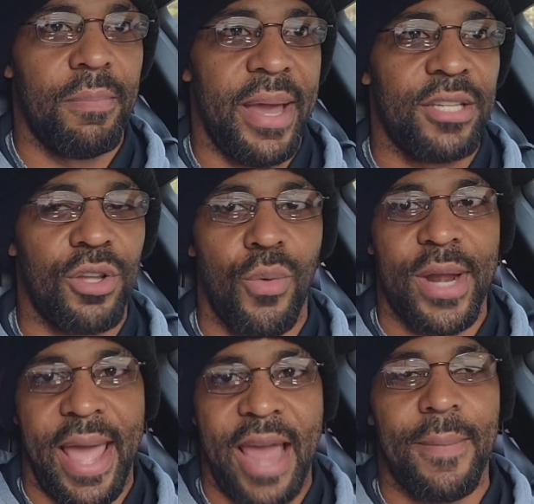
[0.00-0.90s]
Based on
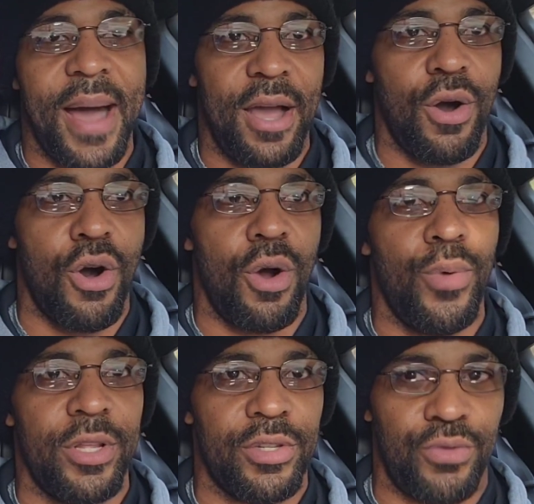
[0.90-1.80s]
what I had in my car
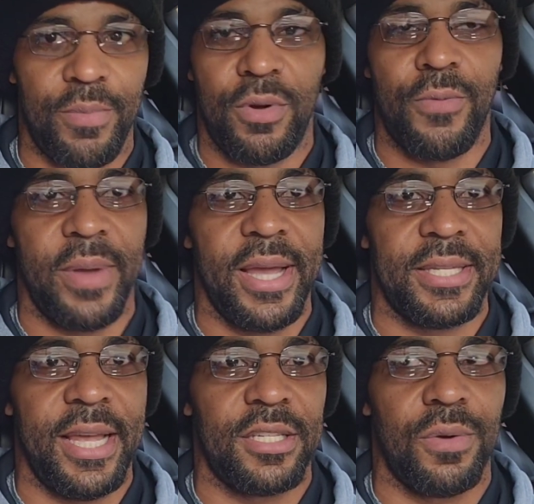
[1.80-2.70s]
with this trip code from
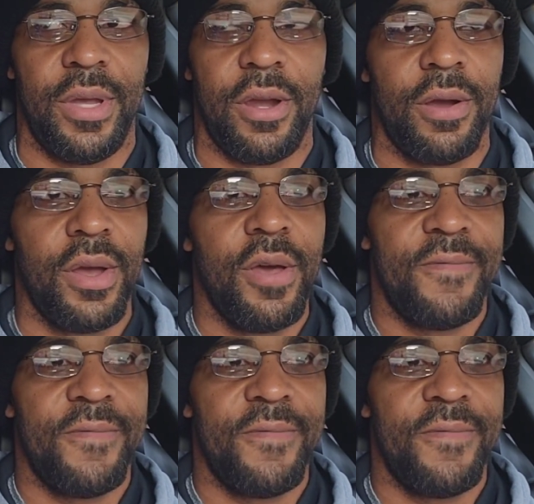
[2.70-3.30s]
ESS on here,